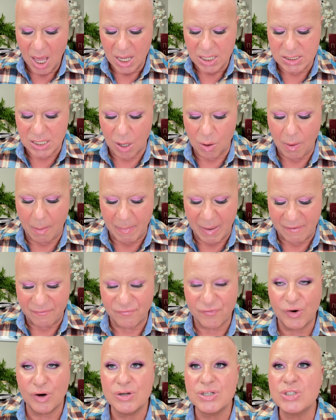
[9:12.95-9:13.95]
So my
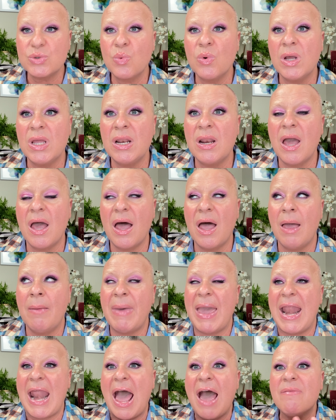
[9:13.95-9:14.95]
first one, um,
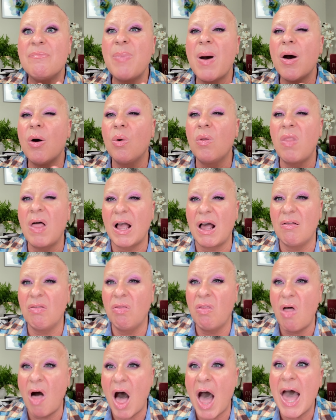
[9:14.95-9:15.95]
and I bought like a
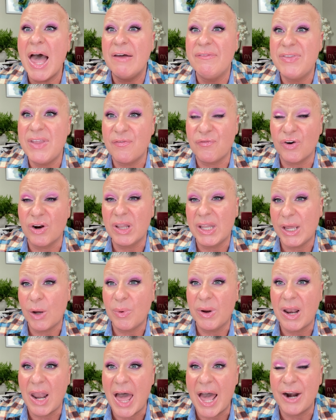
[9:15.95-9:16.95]
lot of different
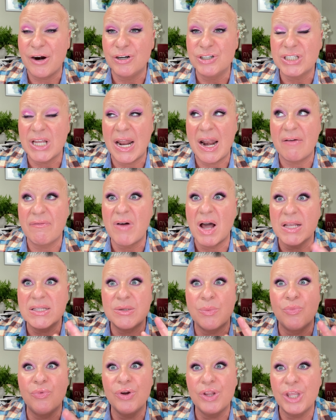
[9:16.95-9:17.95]
liquid liners, and I've got
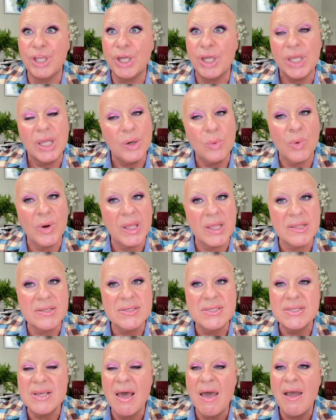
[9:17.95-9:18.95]
some really good
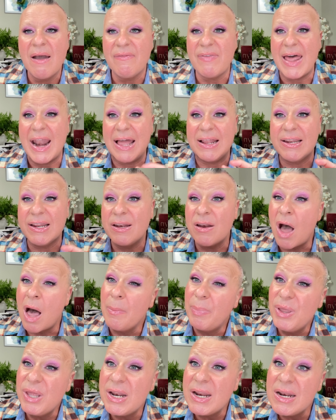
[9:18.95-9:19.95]
ones that I did
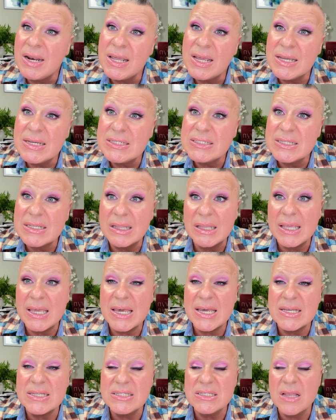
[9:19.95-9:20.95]
not put in this
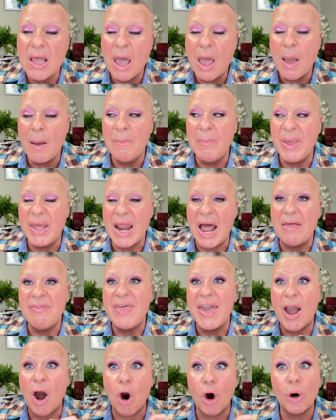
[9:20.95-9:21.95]
list, but
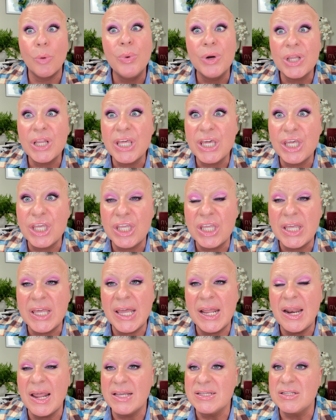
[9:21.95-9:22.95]
they are really
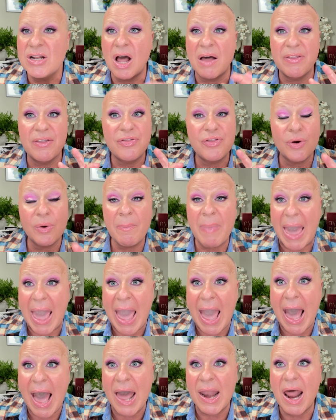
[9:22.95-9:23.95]
good. It's not that they're
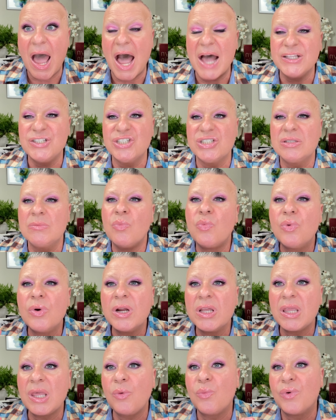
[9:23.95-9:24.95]
bad. I just
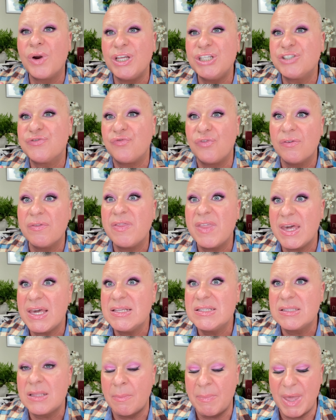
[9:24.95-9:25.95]
really reached for
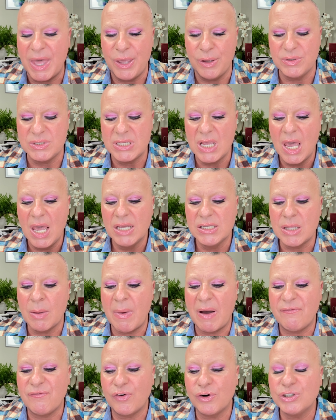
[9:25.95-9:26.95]
these the most. So
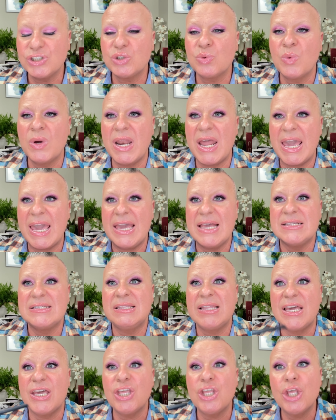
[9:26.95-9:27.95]
my first one is
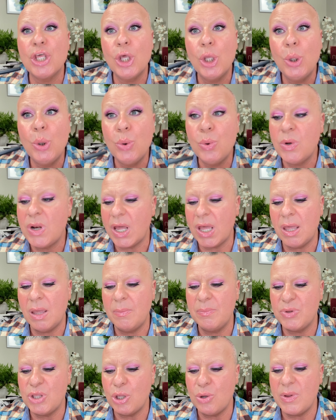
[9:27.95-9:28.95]
the
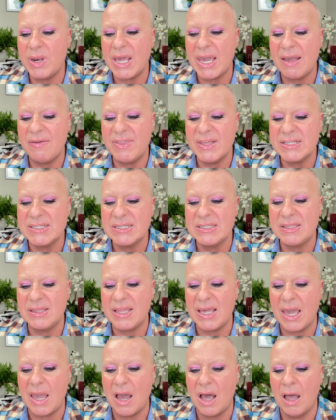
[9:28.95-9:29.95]
Huda Beauty. This is
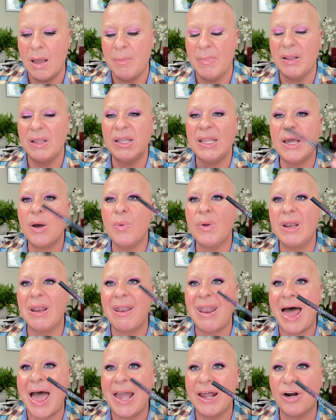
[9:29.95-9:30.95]
the um, liquid
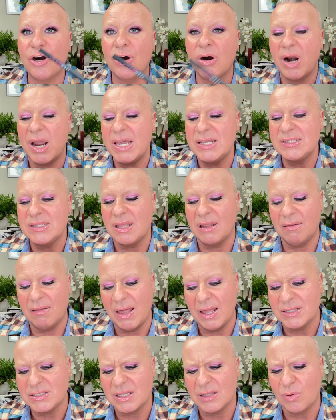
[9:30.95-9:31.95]
liner. It's
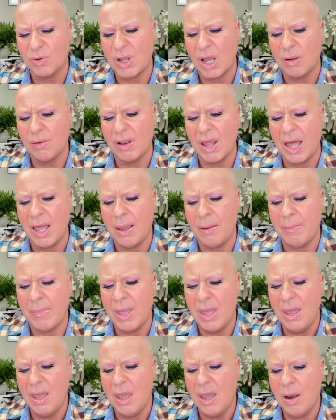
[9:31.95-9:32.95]
the
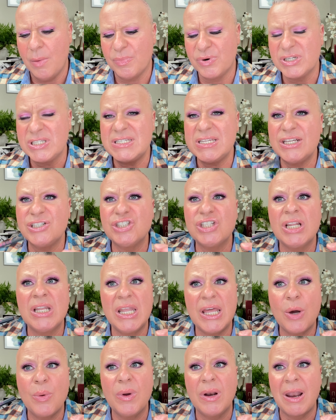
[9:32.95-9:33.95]
um, precision
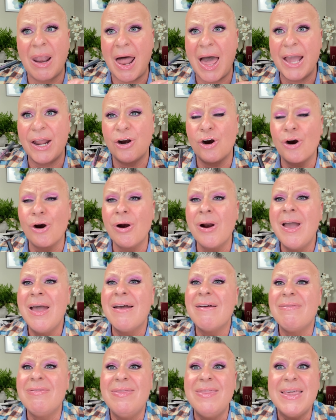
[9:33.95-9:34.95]
liquid liner.
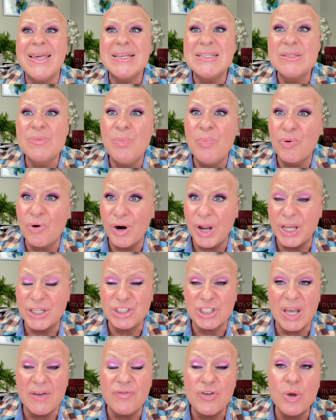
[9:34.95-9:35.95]
This
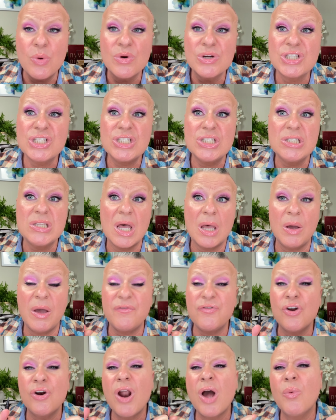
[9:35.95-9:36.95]
brush, if you are so,
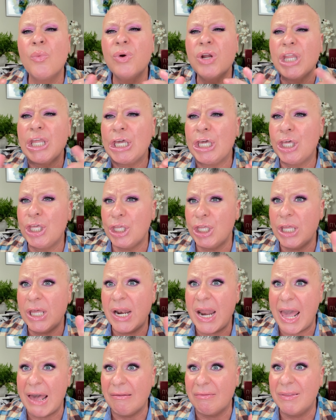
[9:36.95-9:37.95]
if you're not really
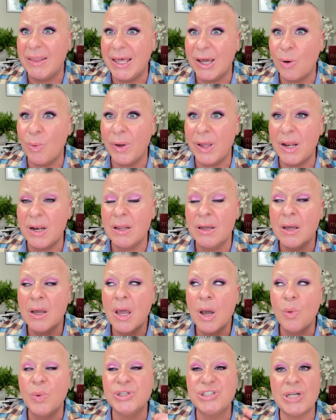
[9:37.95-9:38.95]
good at liquid,
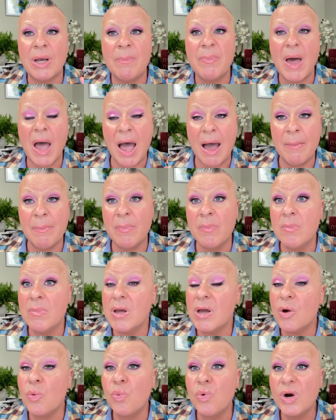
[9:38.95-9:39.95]
which I'm, I'm
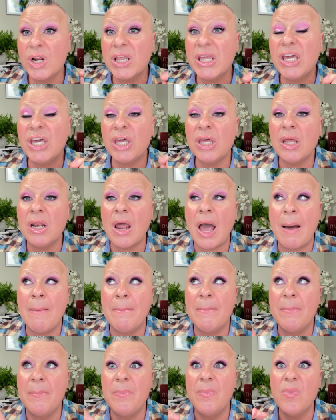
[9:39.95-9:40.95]
really good,
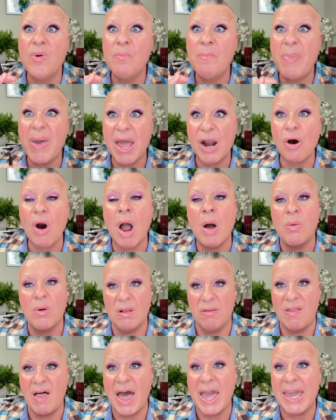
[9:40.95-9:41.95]
I'm better on
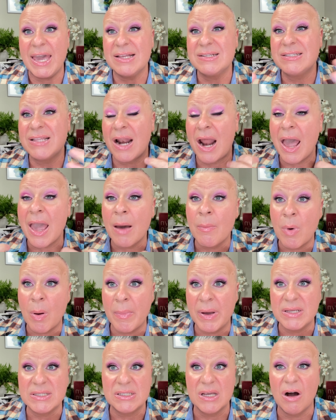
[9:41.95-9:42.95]
clients than I am on
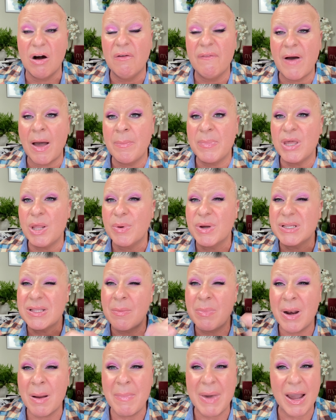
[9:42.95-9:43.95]
myself. I mean, cause
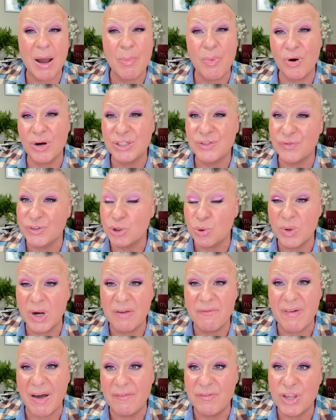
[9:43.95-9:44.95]
I've been a makeup artist for
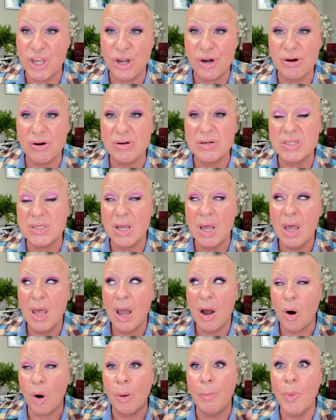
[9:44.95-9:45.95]
25 years
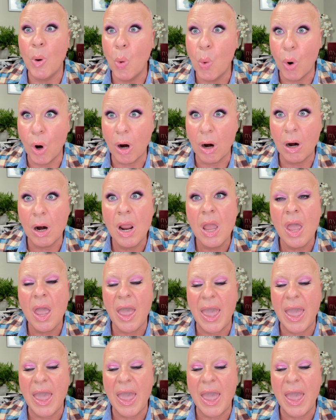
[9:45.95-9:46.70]
or more.